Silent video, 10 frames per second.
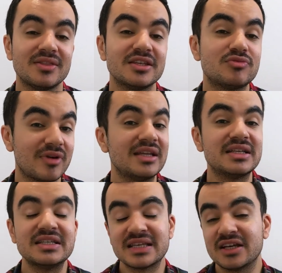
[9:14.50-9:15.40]
this rate
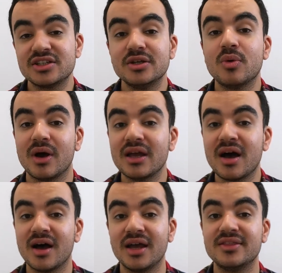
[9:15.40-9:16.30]
is actually quite
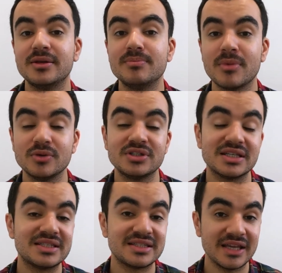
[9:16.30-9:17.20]
higher than most
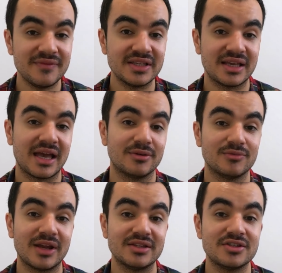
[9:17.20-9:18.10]
savings account
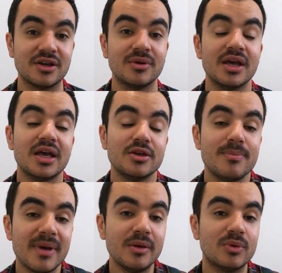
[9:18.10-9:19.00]
rates. So you
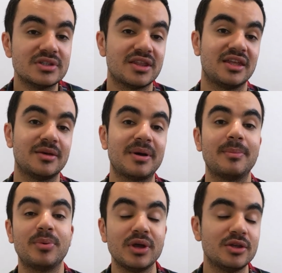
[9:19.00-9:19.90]
may want to think about
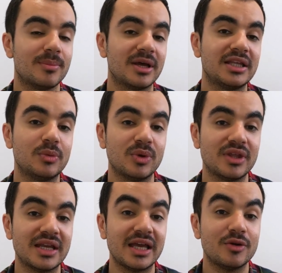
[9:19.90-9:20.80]
putting your money
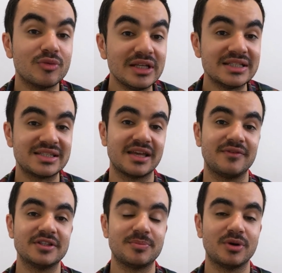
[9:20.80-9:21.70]
within a green
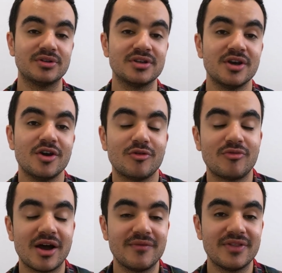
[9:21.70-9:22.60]
savings bond
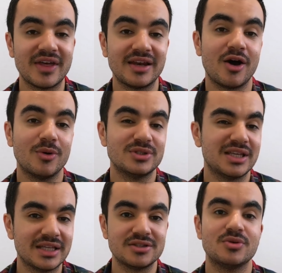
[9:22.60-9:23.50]
rather than holding
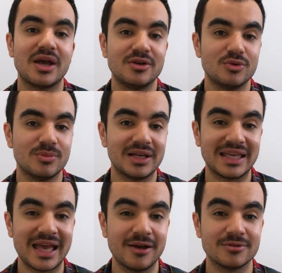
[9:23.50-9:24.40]
it into a normal
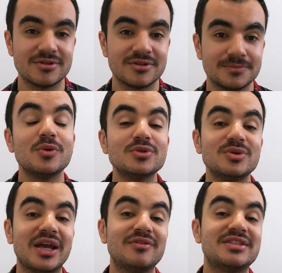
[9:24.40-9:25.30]
account. They also
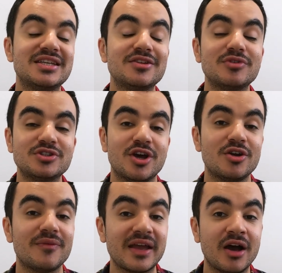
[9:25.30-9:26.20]
guarantee the return
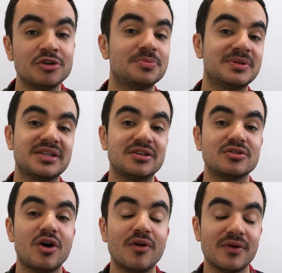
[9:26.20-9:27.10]
of one hundred percent
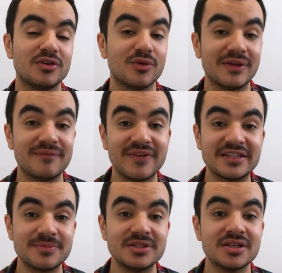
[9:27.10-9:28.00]
of your
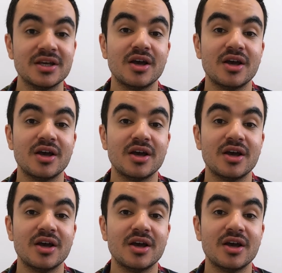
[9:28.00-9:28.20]
investment